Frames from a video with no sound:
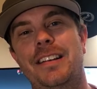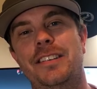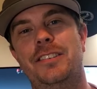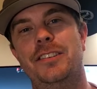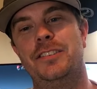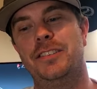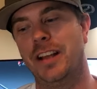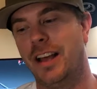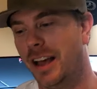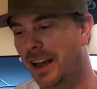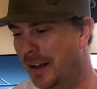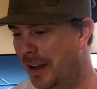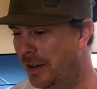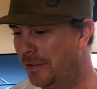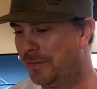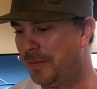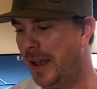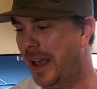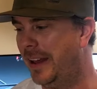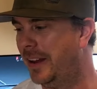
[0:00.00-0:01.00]
Just a
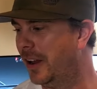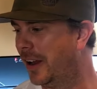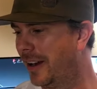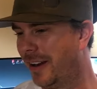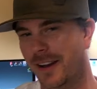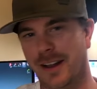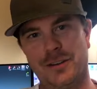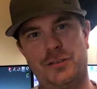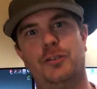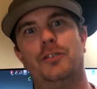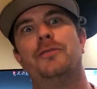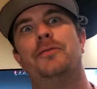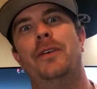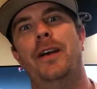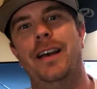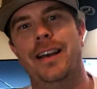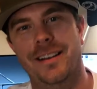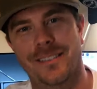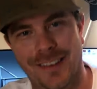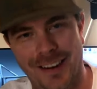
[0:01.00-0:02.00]
fan, not an electric
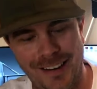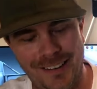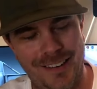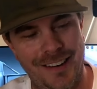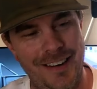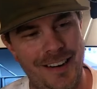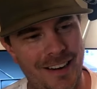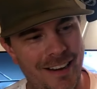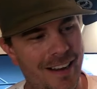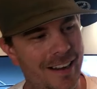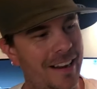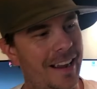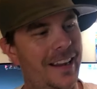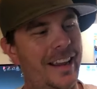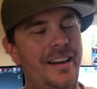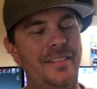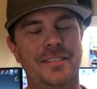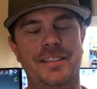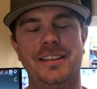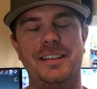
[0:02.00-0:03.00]
fan, right? I
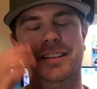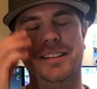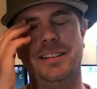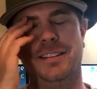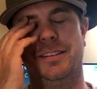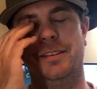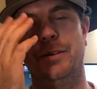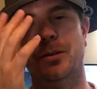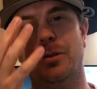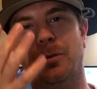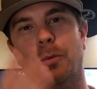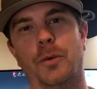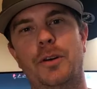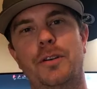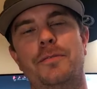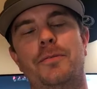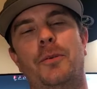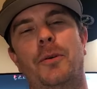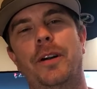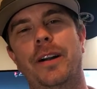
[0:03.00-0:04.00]
can't even think of the
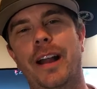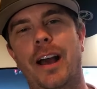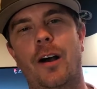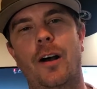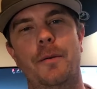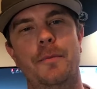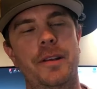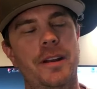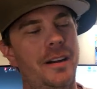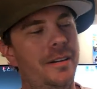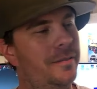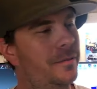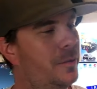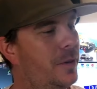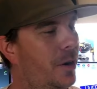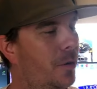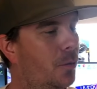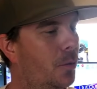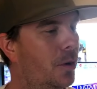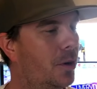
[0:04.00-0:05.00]
word for it now. I mean,
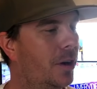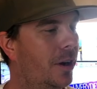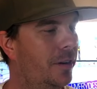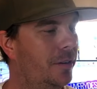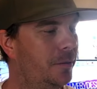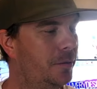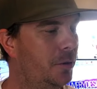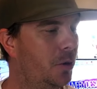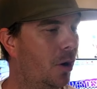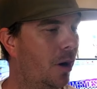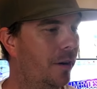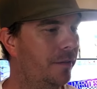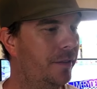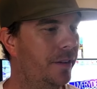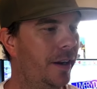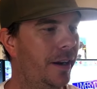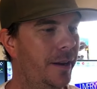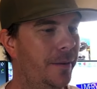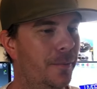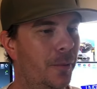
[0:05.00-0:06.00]
we don't work on them too
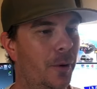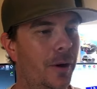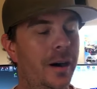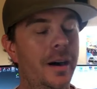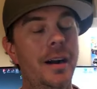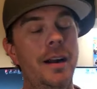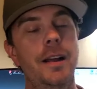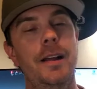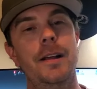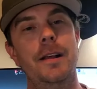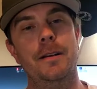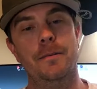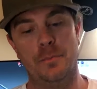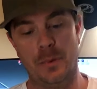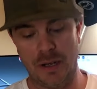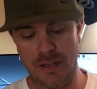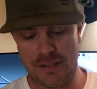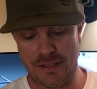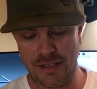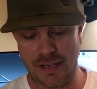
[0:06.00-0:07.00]
often anymore.
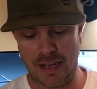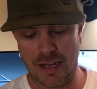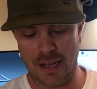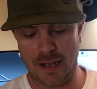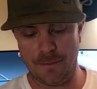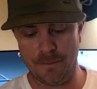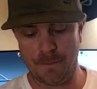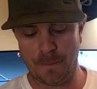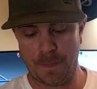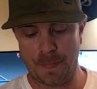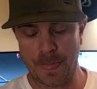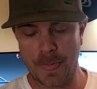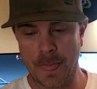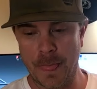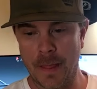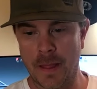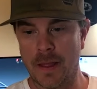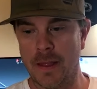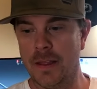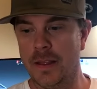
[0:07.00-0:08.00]
But a
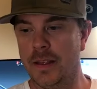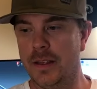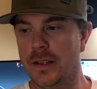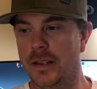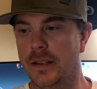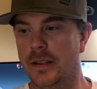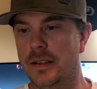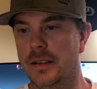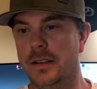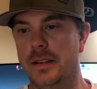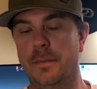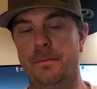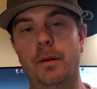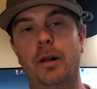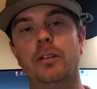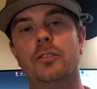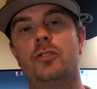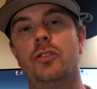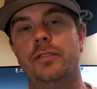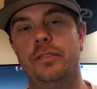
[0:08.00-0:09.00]

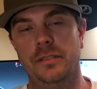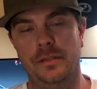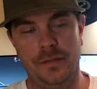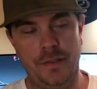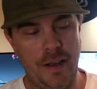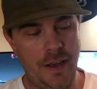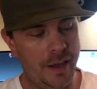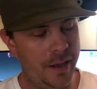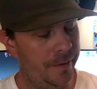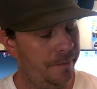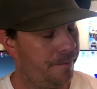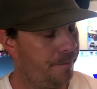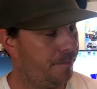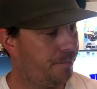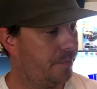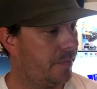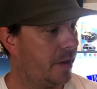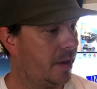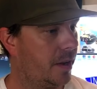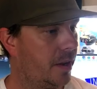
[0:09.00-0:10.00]
belt-driven fan.
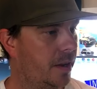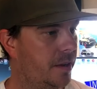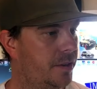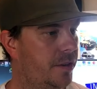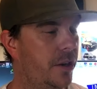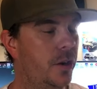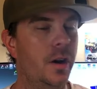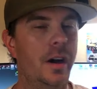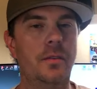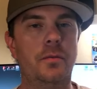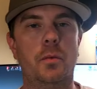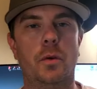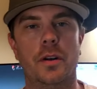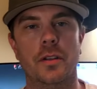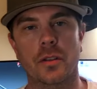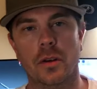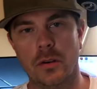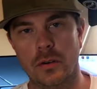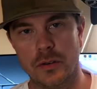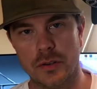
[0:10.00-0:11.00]
say you have one
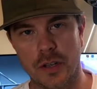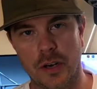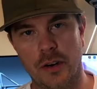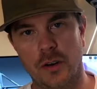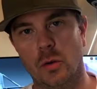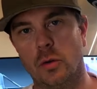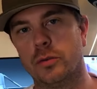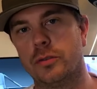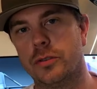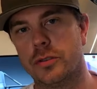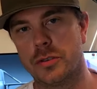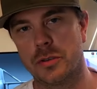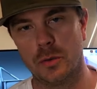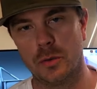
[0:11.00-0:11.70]
of those on an older